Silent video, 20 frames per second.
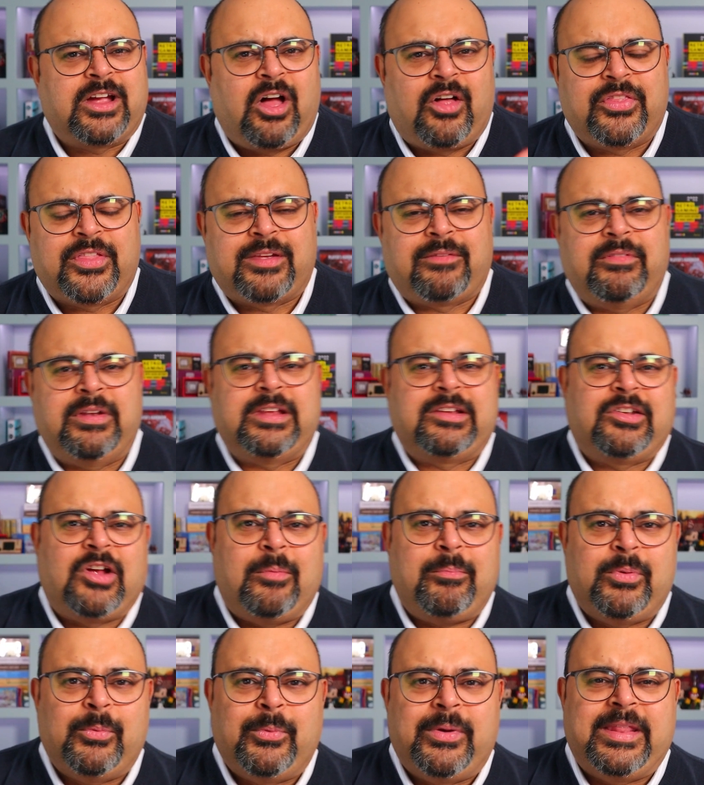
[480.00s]
can't think of an
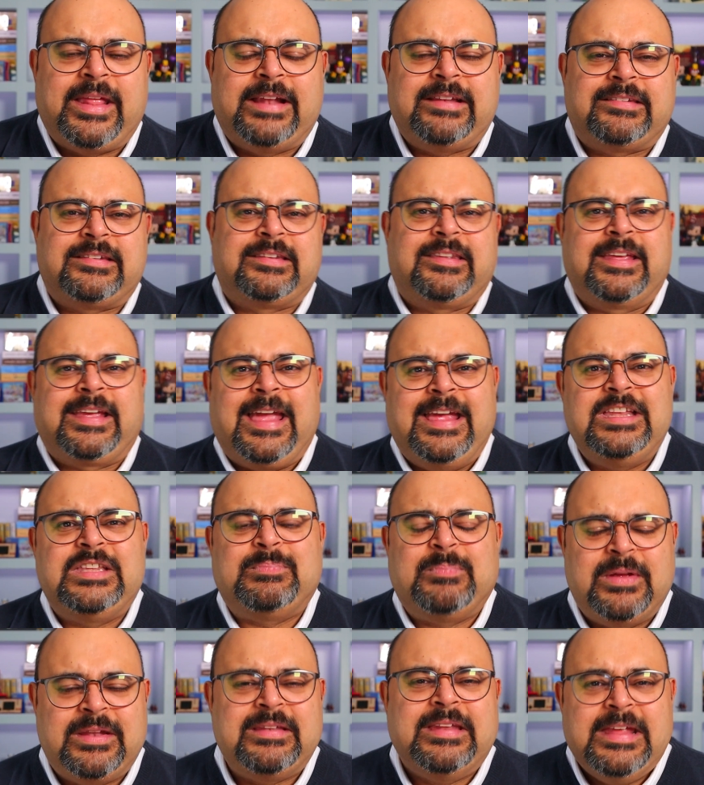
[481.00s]
example where that's the case,
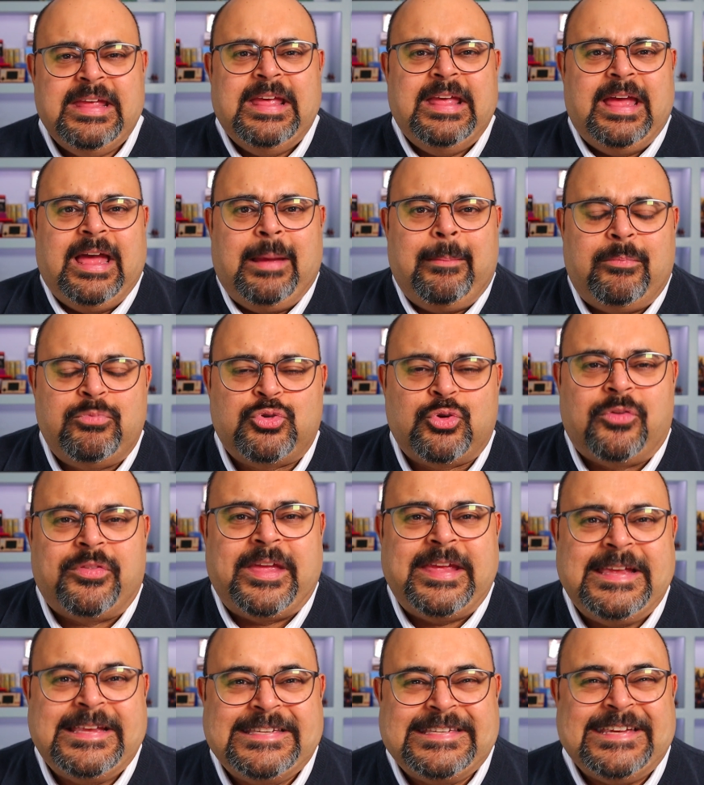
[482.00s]
but I'm sure
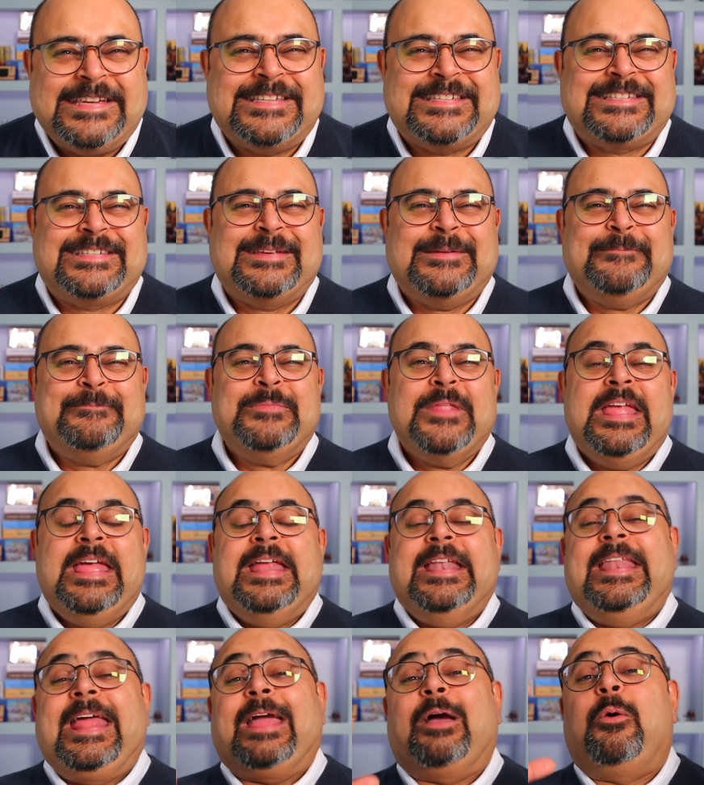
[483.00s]
they exist.
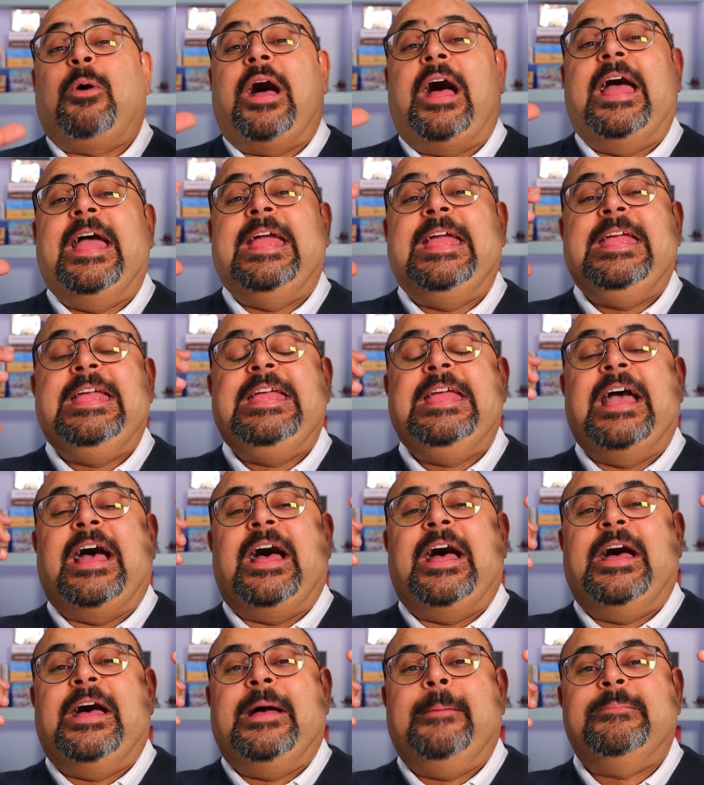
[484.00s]
Now, a
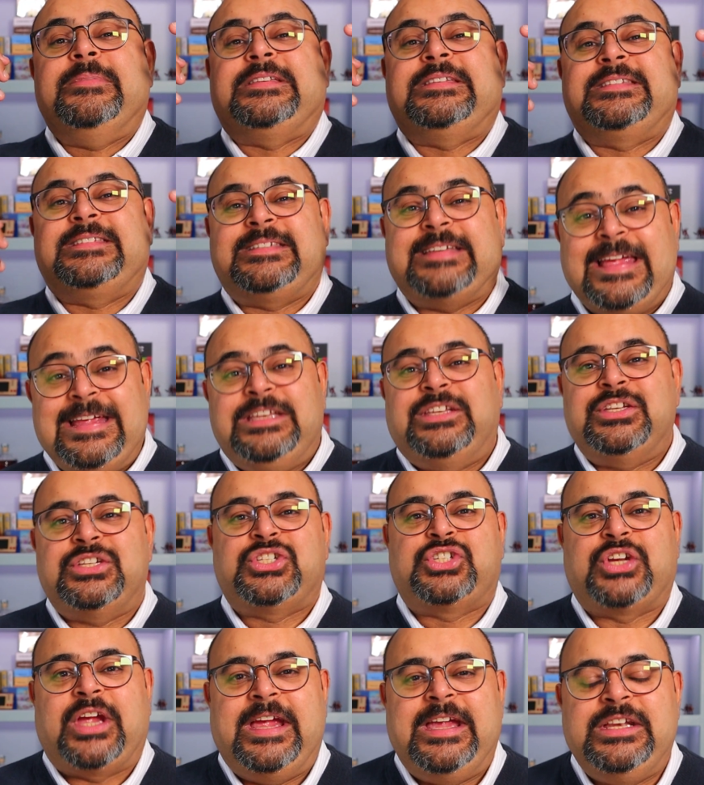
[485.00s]
status
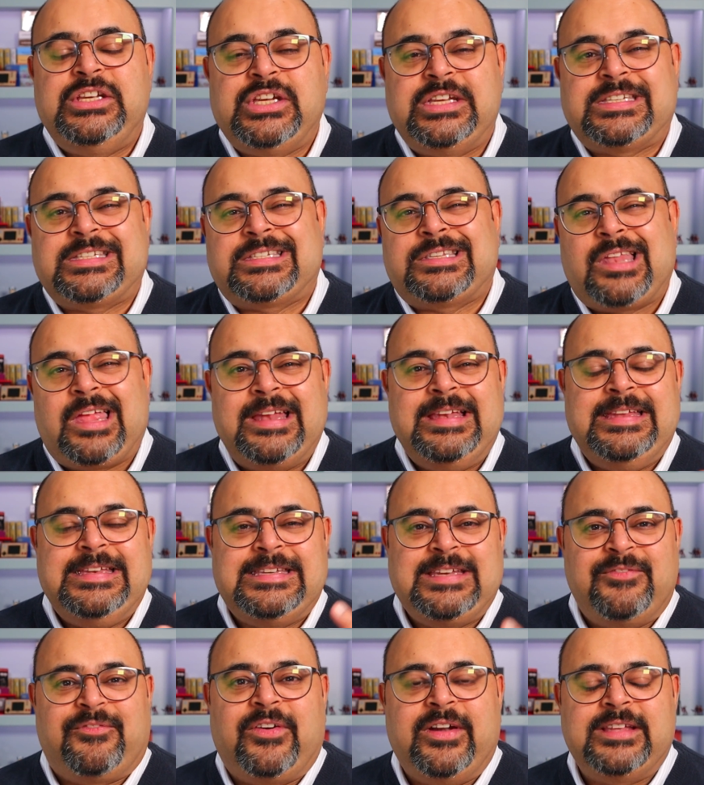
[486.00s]
change is slightly
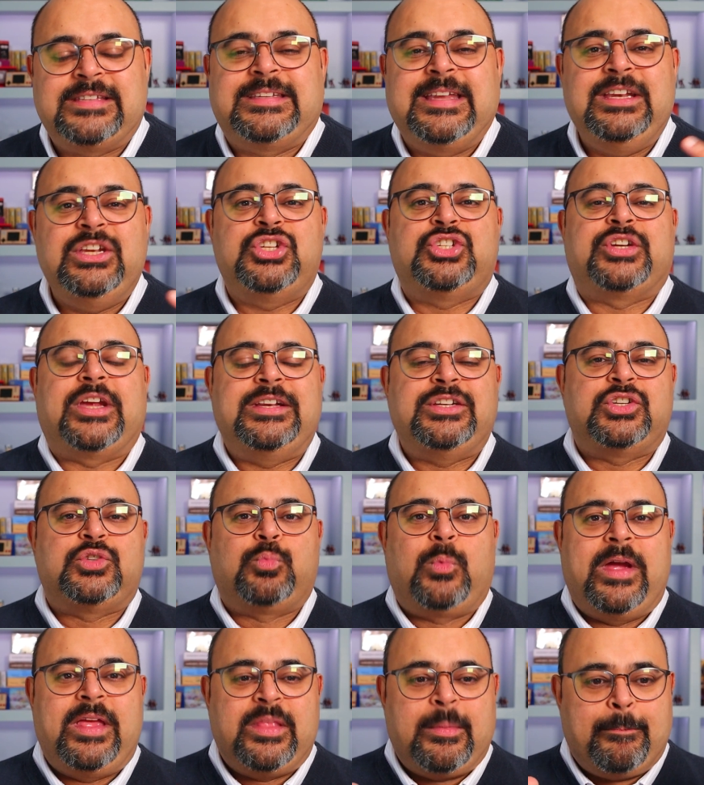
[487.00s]
different. A status change is
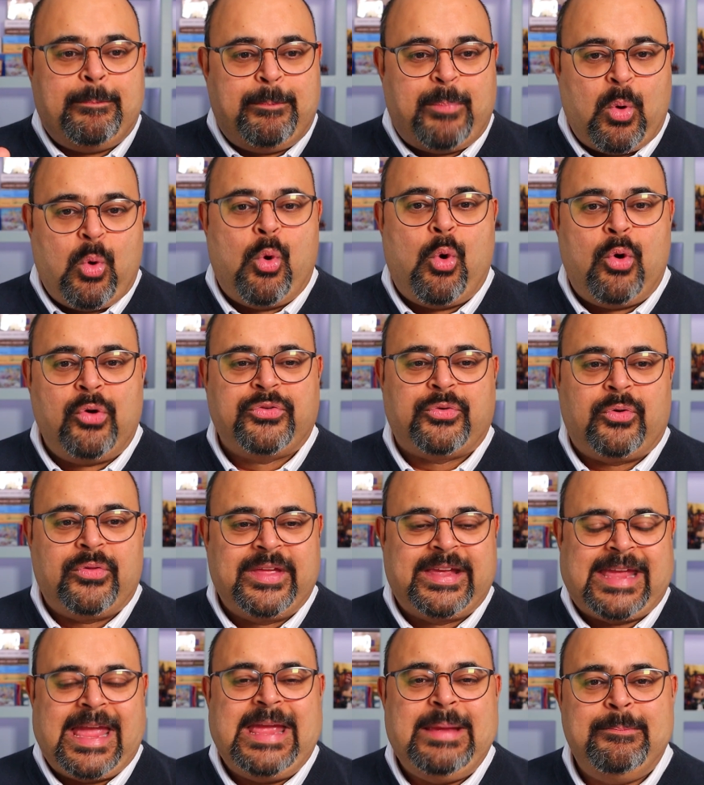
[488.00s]
where the board or the
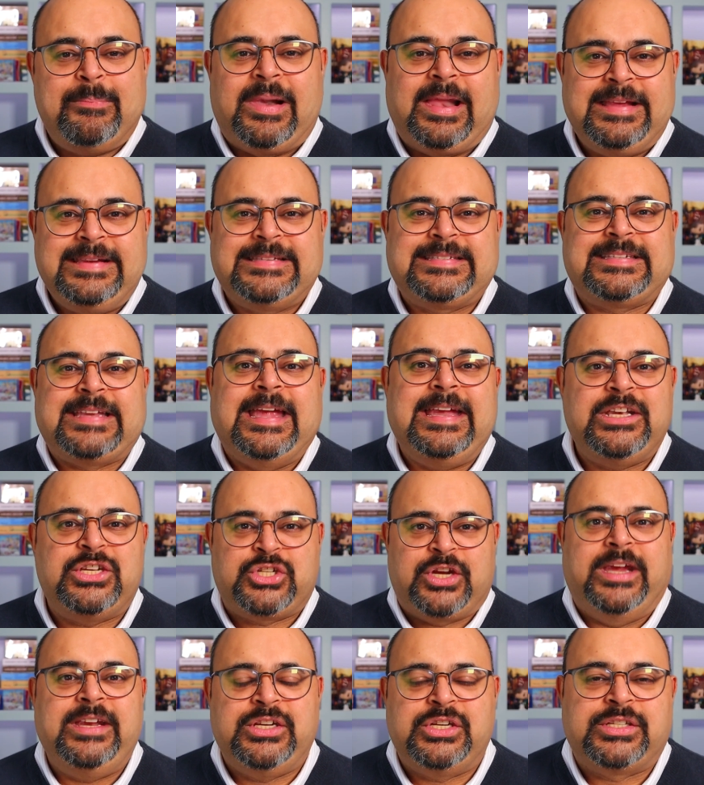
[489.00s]
gameplay state
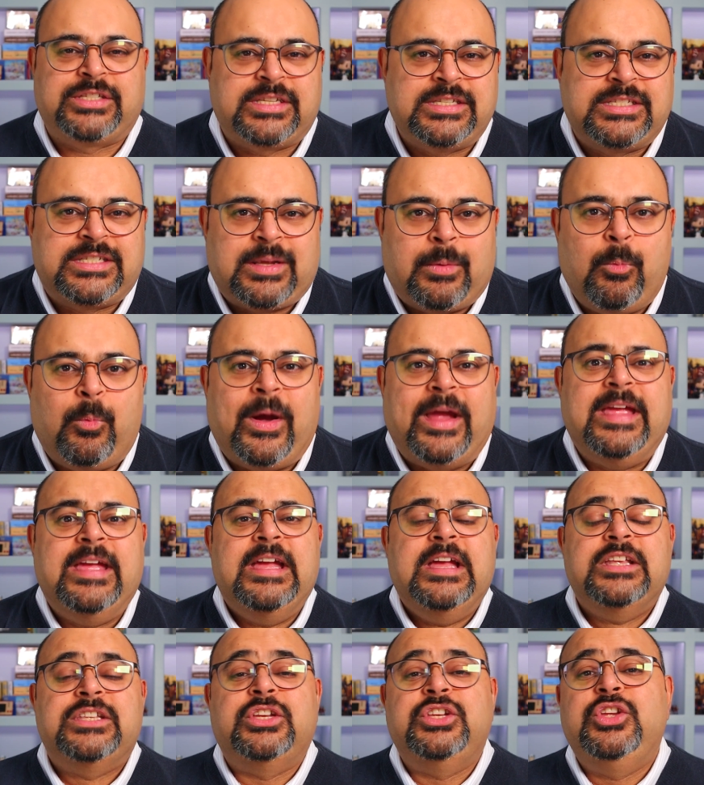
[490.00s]
changes in some way.
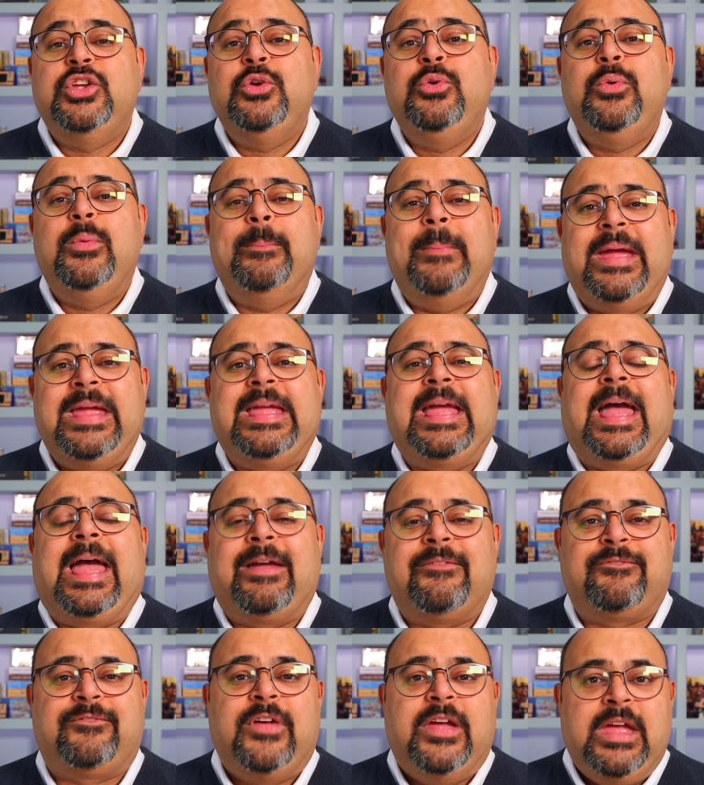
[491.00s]
So you may
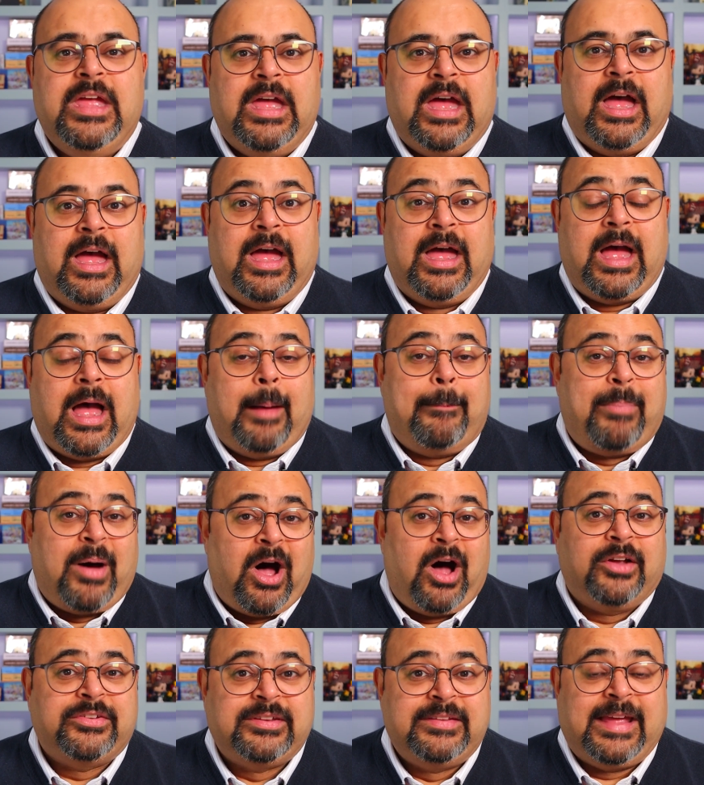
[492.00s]
have a
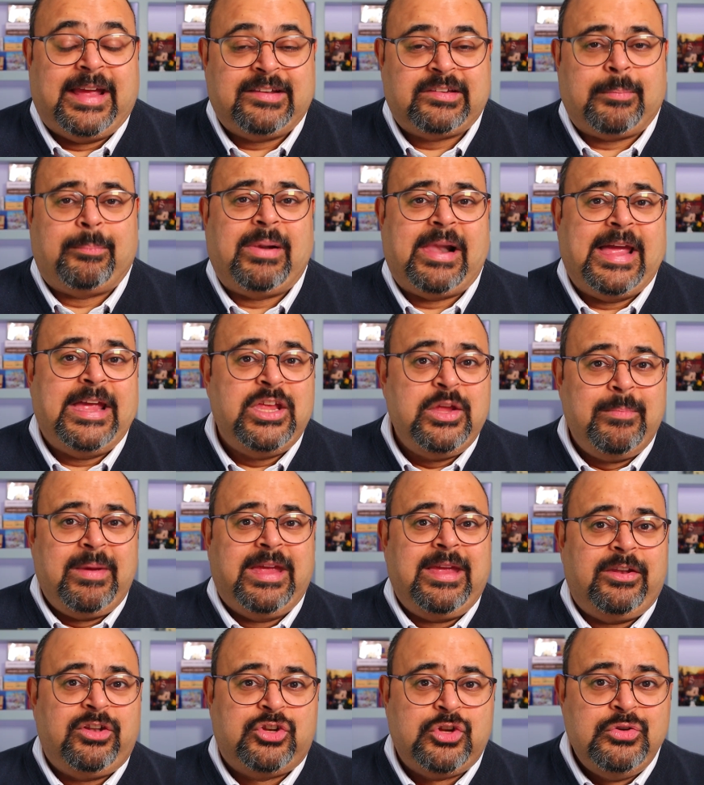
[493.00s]
part in that as a player. You
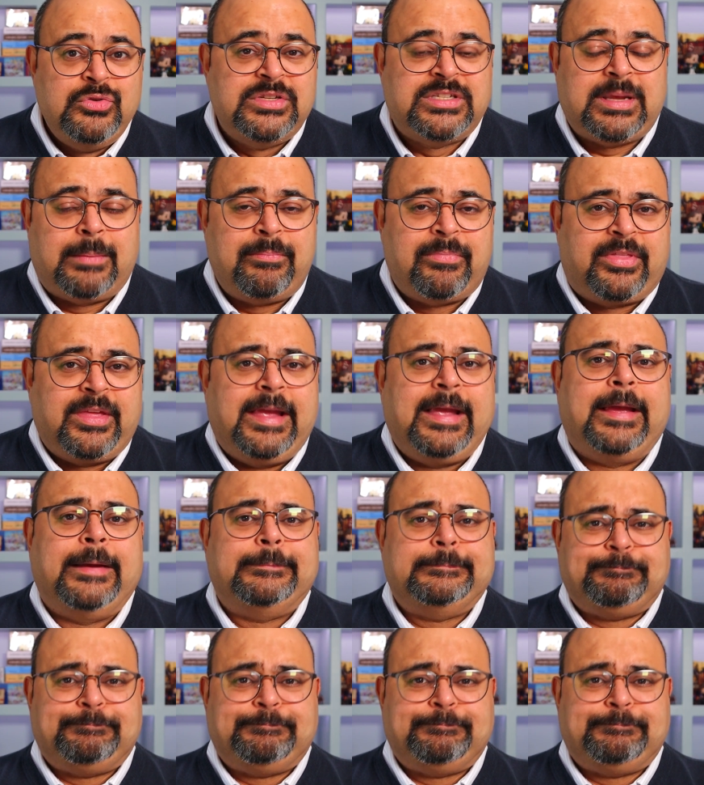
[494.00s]
may do something